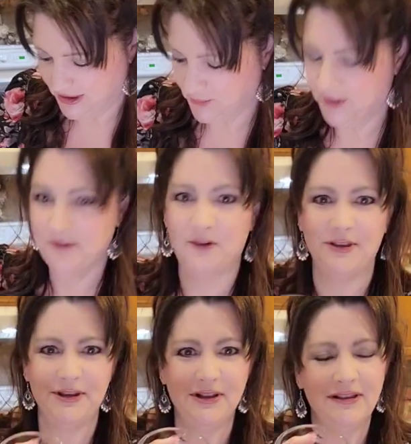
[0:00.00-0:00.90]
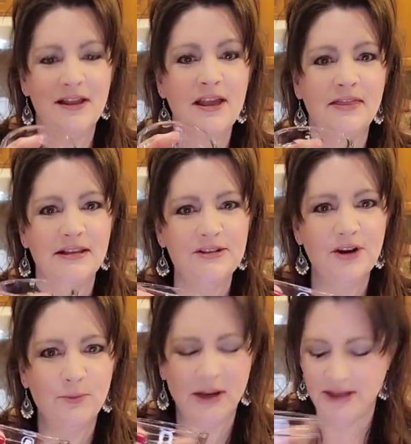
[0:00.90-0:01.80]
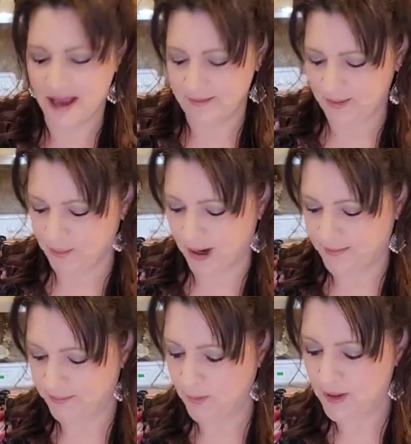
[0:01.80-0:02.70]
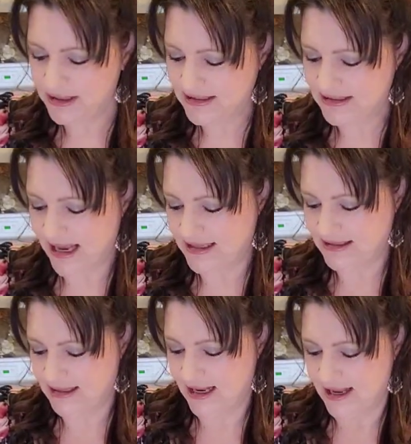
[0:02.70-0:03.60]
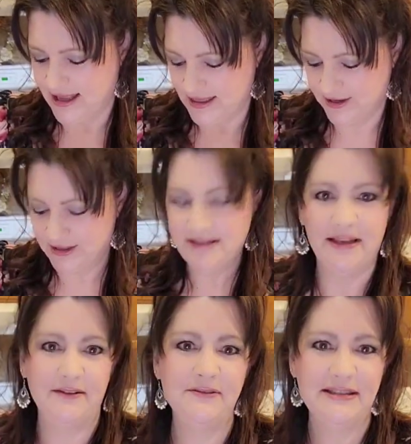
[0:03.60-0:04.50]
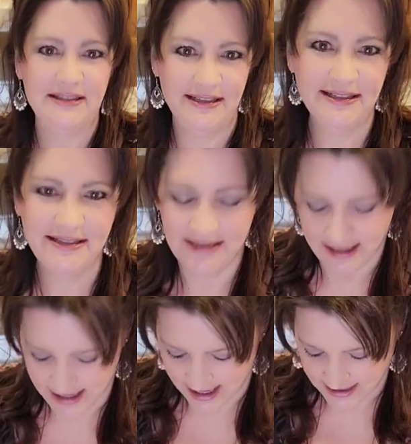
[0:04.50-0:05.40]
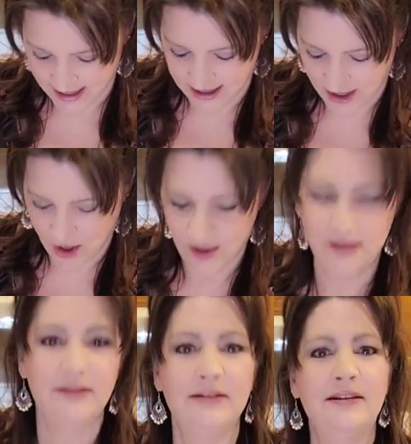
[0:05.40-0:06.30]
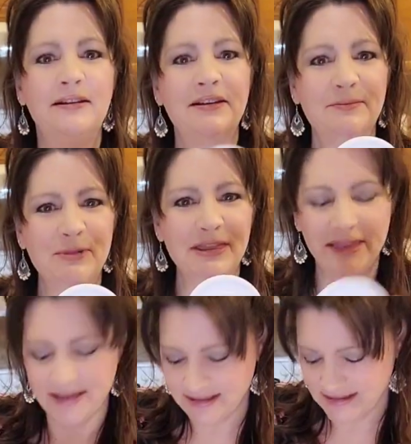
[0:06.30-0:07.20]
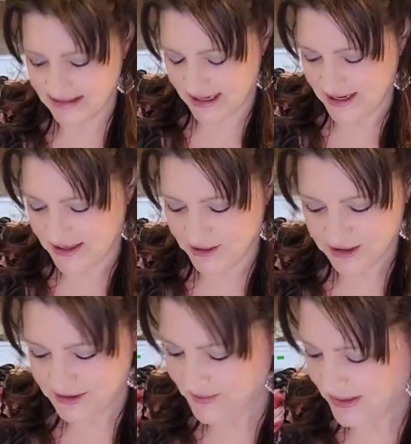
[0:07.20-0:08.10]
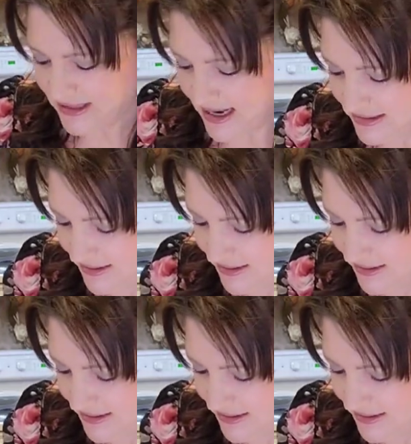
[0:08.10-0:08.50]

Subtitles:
one of our little, these are our 1 cup prep bowl sets. They're a set of 6 and they all come with lids. They're just really nice if